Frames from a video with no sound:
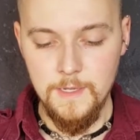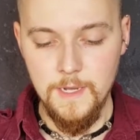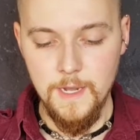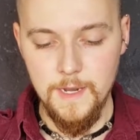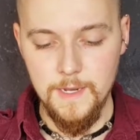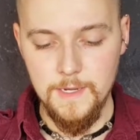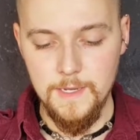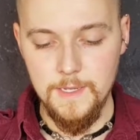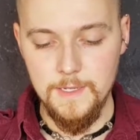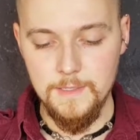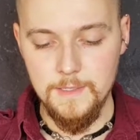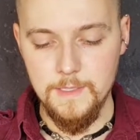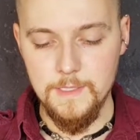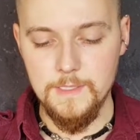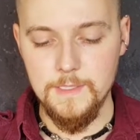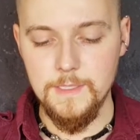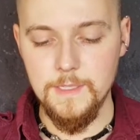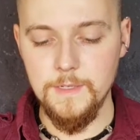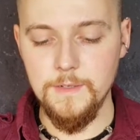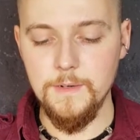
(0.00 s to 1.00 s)
I inhaled the
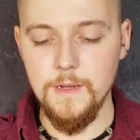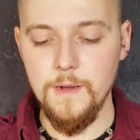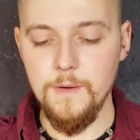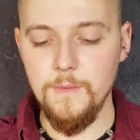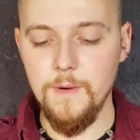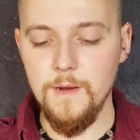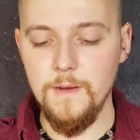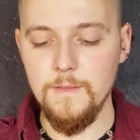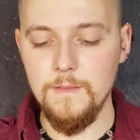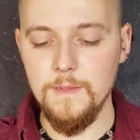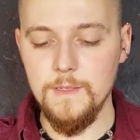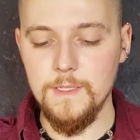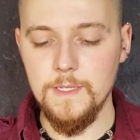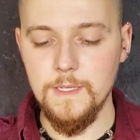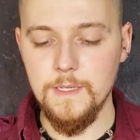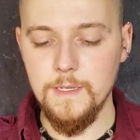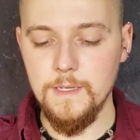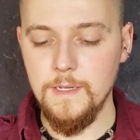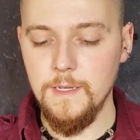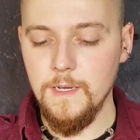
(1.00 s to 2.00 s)
cigarette while
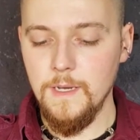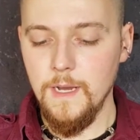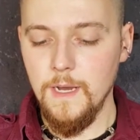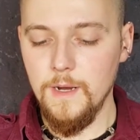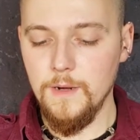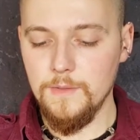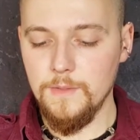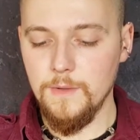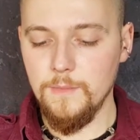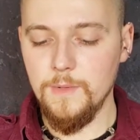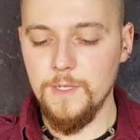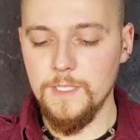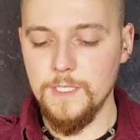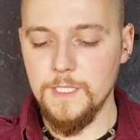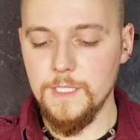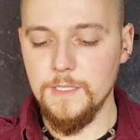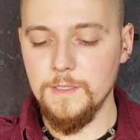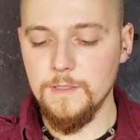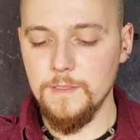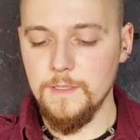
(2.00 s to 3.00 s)
looking out the
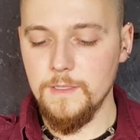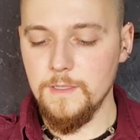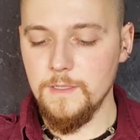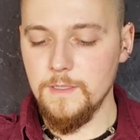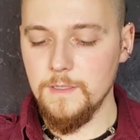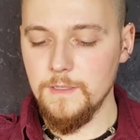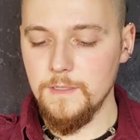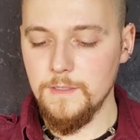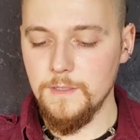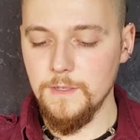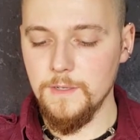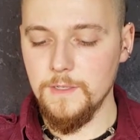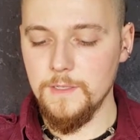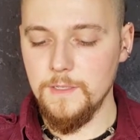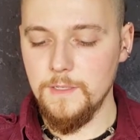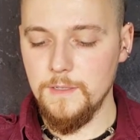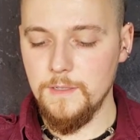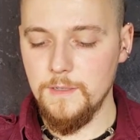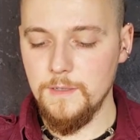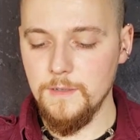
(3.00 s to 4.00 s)
windshield.
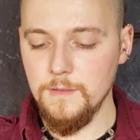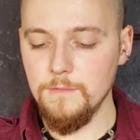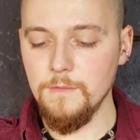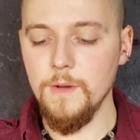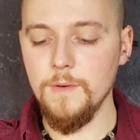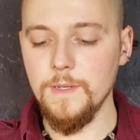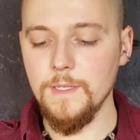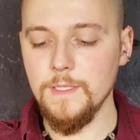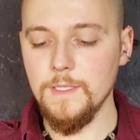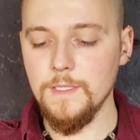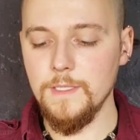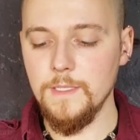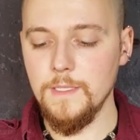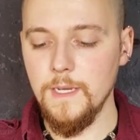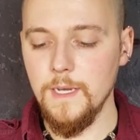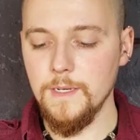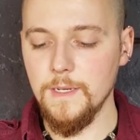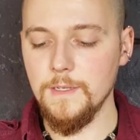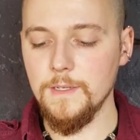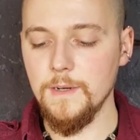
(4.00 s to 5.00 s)
Dirt, ruins,
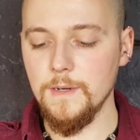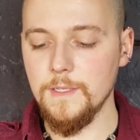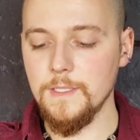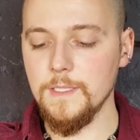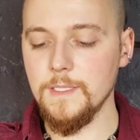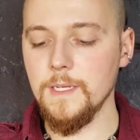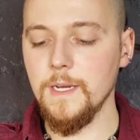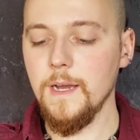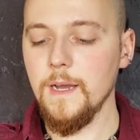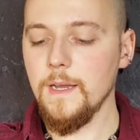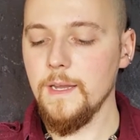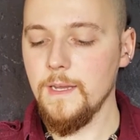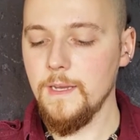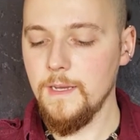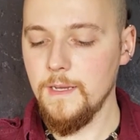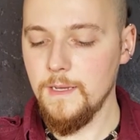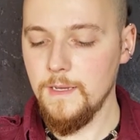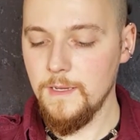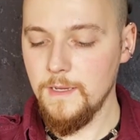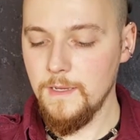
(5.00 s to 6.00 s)
and a dark sky.
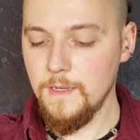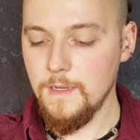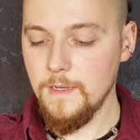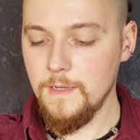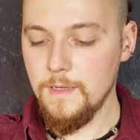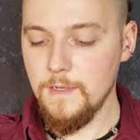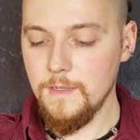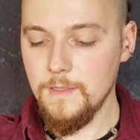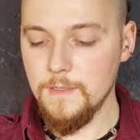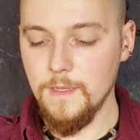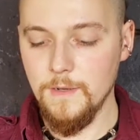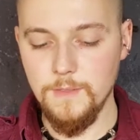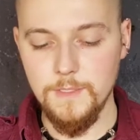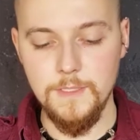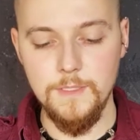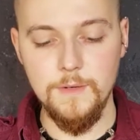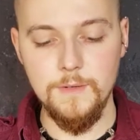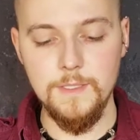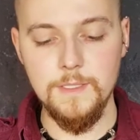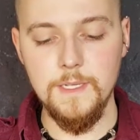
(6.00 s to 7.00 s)
There
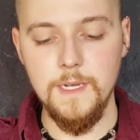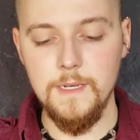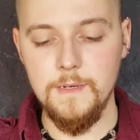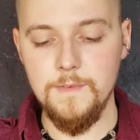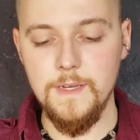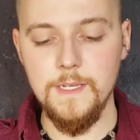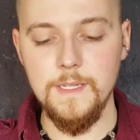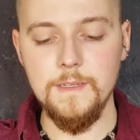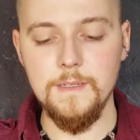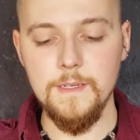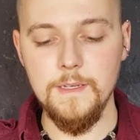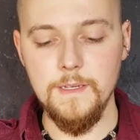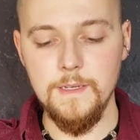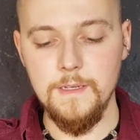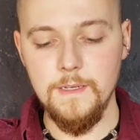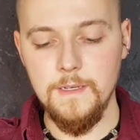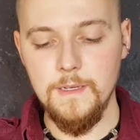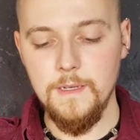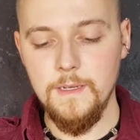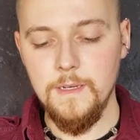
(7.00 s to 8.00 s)
was no sign of anything.
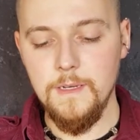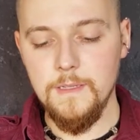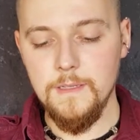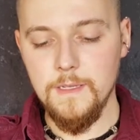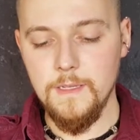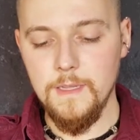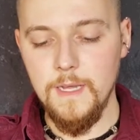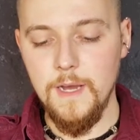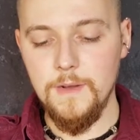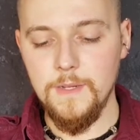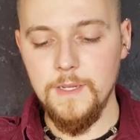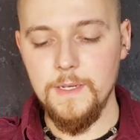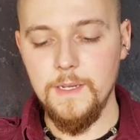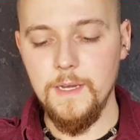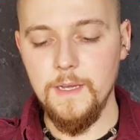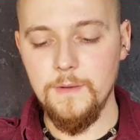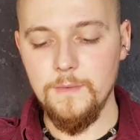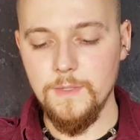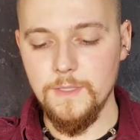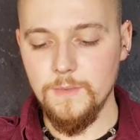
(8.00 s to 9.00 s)
The cloudy
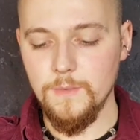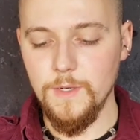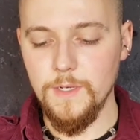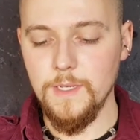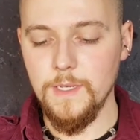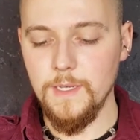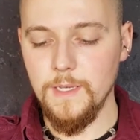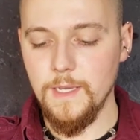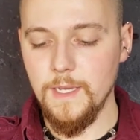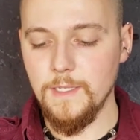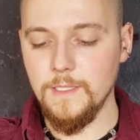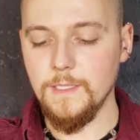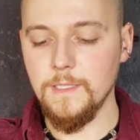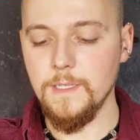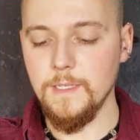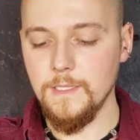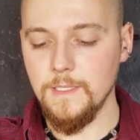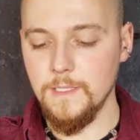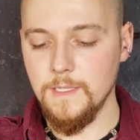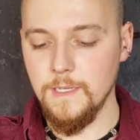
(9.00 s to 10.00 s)
night was working against
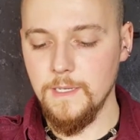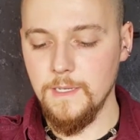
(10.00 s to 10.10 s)
us.